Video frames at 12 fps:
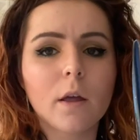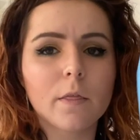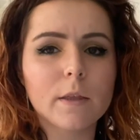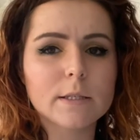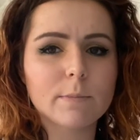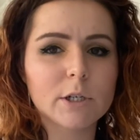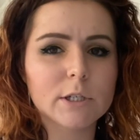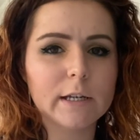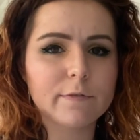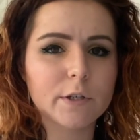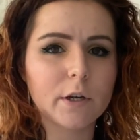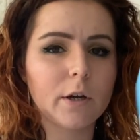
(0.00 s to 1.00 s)
this much
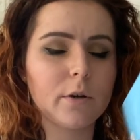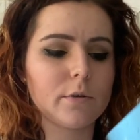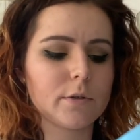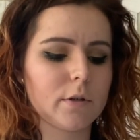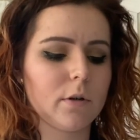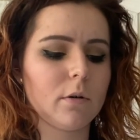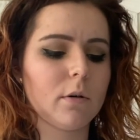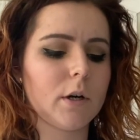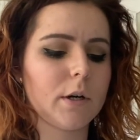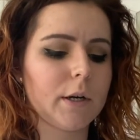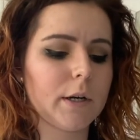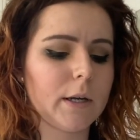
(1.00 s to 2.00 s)
left to go, so
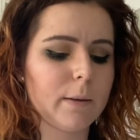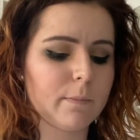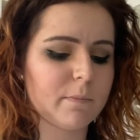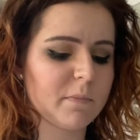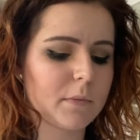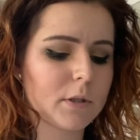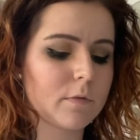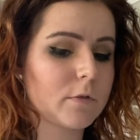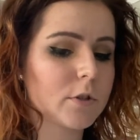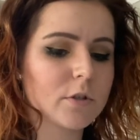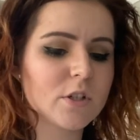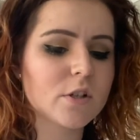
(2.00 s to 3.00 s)
I'm
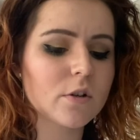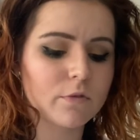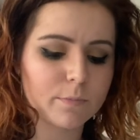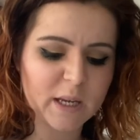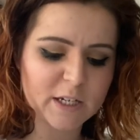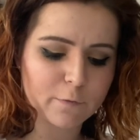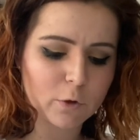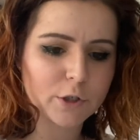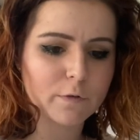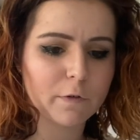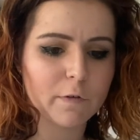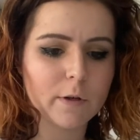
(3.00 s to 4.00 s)
to page
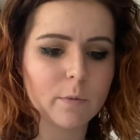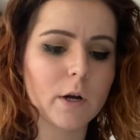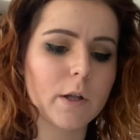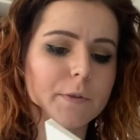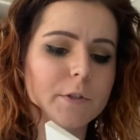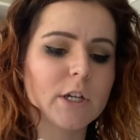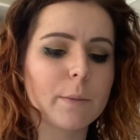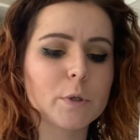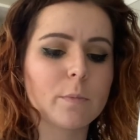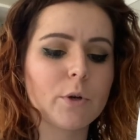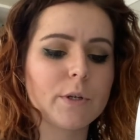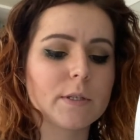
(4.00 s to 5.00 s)
451, the chapter
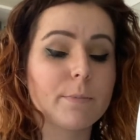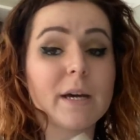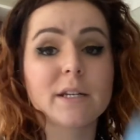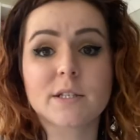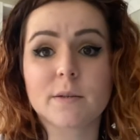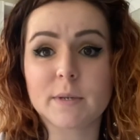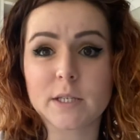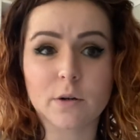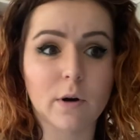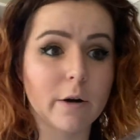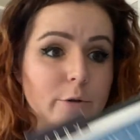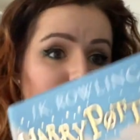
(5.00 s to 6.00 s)
I'm on is The Madness of Mr.
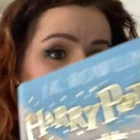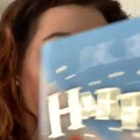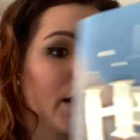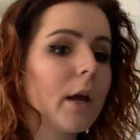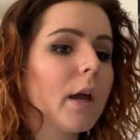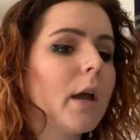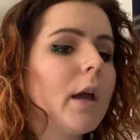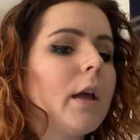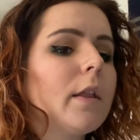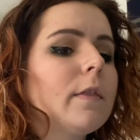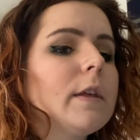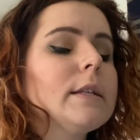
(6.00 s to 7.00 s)
Crouch.
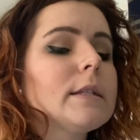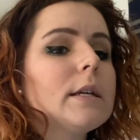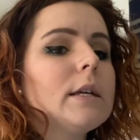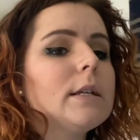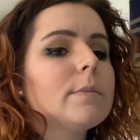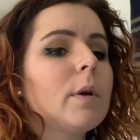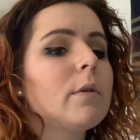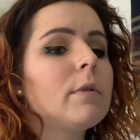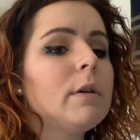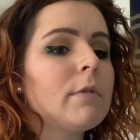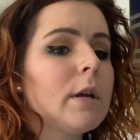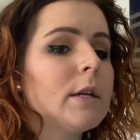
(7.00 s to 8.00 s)
This is my
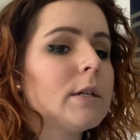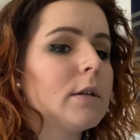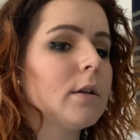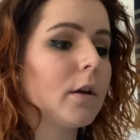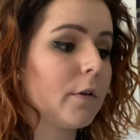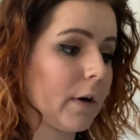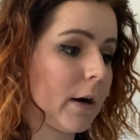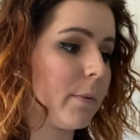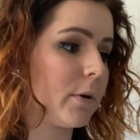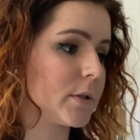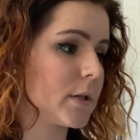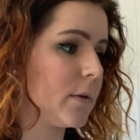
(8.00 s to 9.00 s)
reread of Harry
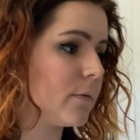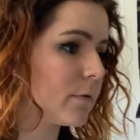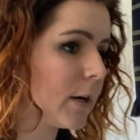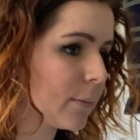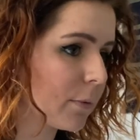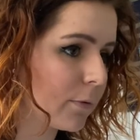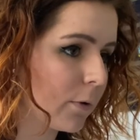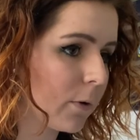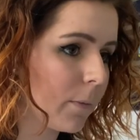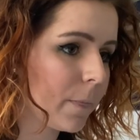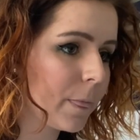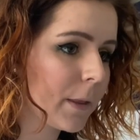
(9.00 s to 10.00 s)
Potter. Read it before.